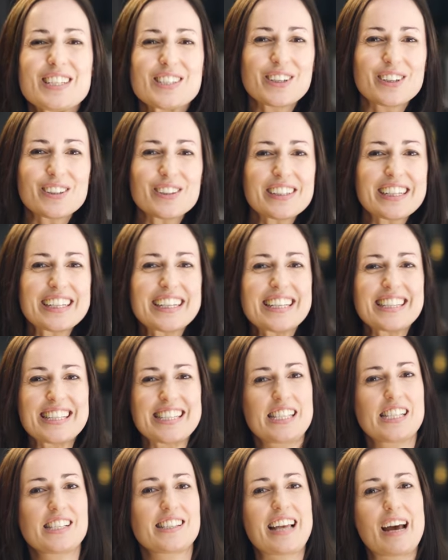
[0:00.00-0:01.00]
So looking at
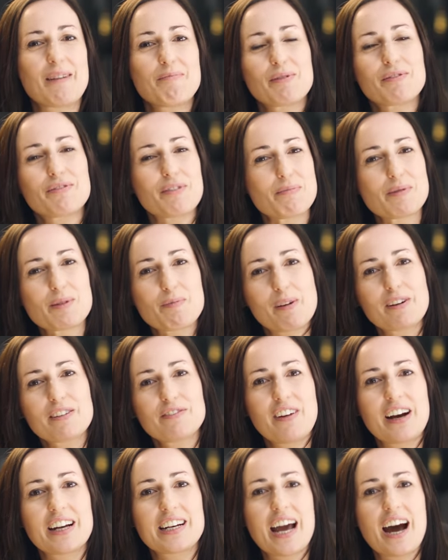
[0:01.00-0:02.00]
this example from
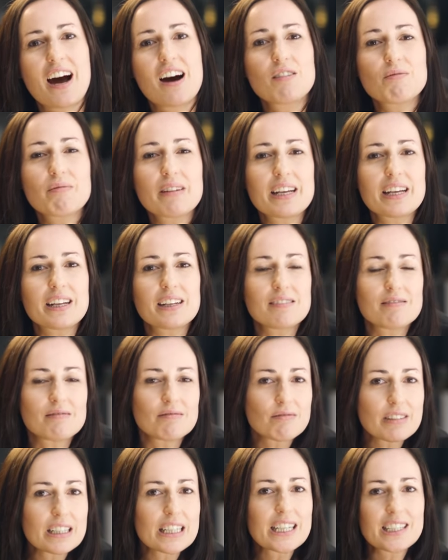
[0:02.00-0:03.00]
Spotify now, we can
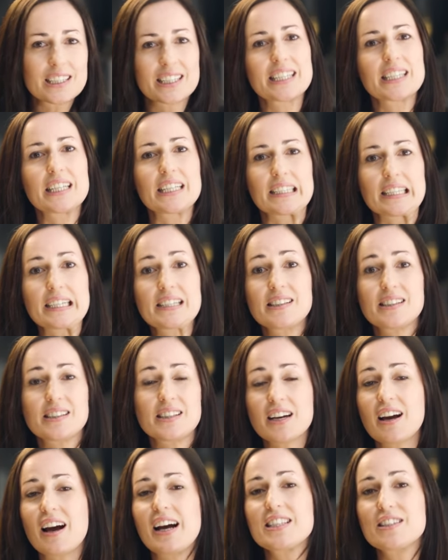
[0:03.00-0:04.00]
really clearly
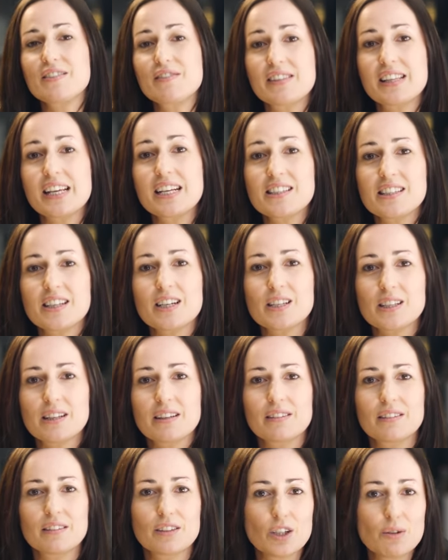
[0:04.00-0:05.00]
list the kinds of things that a
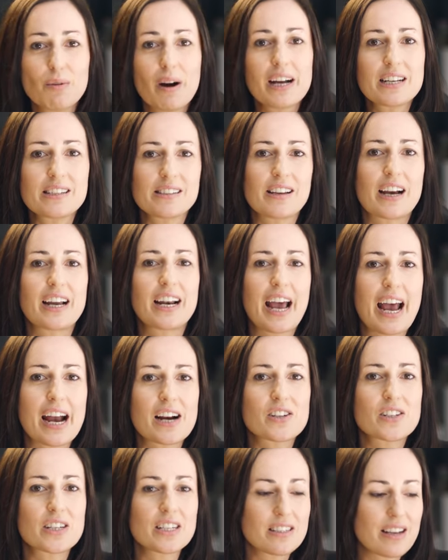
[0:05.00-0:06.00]
UI designer
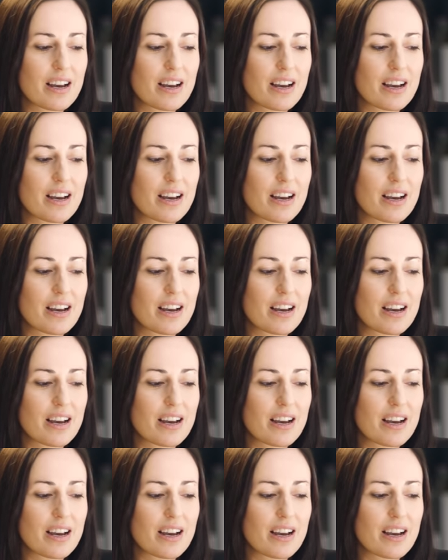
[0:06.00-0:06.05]
actually